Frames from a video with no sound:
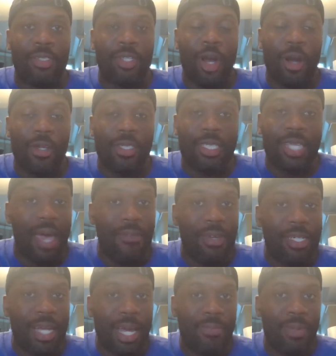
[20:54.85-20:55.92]
Charles
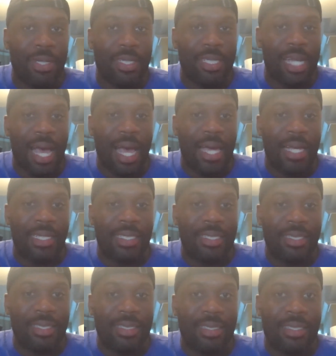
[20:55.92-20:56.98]
Savage had been
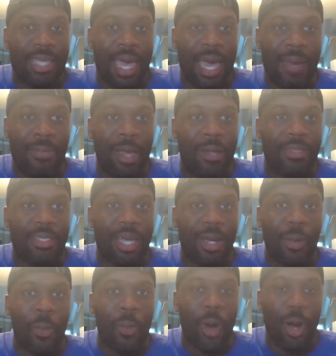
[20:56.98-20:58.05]
stabbed, I was
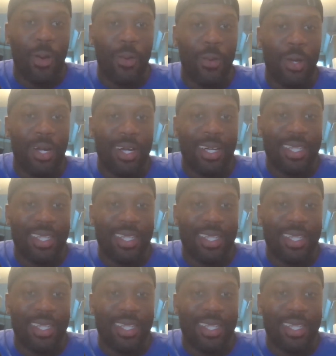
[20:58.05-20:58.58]
like, "Whoa,